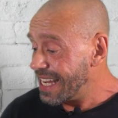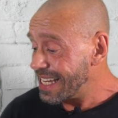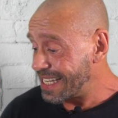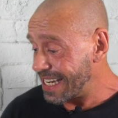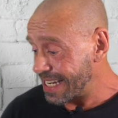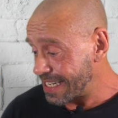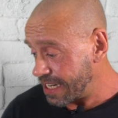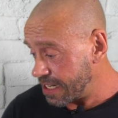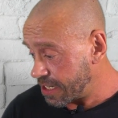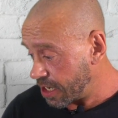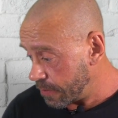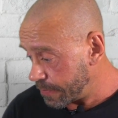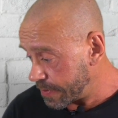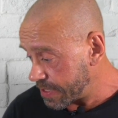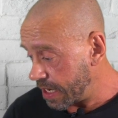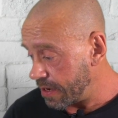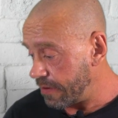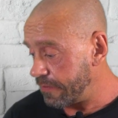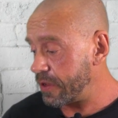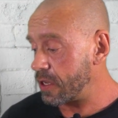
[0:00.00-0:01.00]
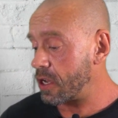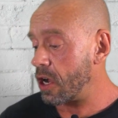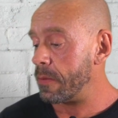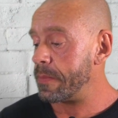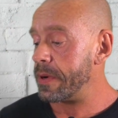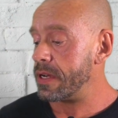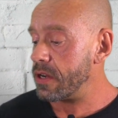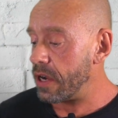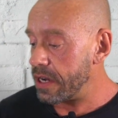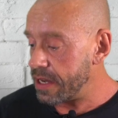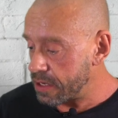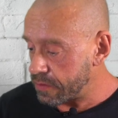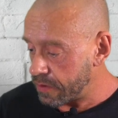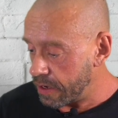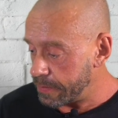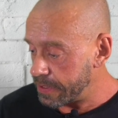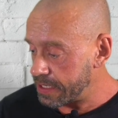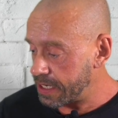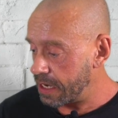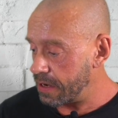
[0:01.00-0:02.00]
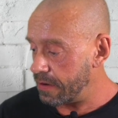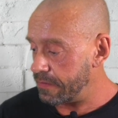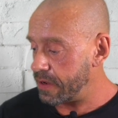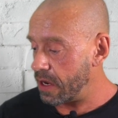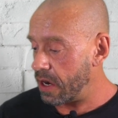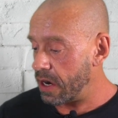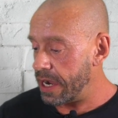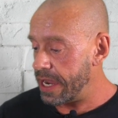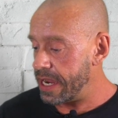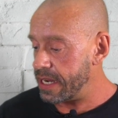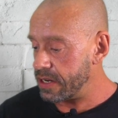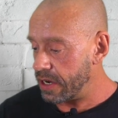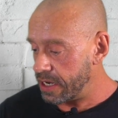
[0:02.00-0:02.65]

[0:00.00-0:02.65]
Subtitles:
62% of your copper, 93% of your iron,